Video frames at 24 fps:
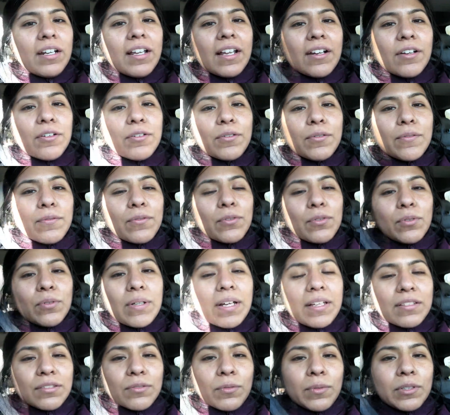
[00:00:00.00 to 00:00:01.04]
I don't know if you
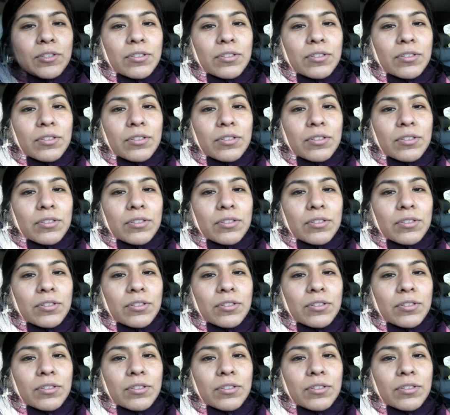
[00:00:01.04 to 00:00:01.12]
guys know what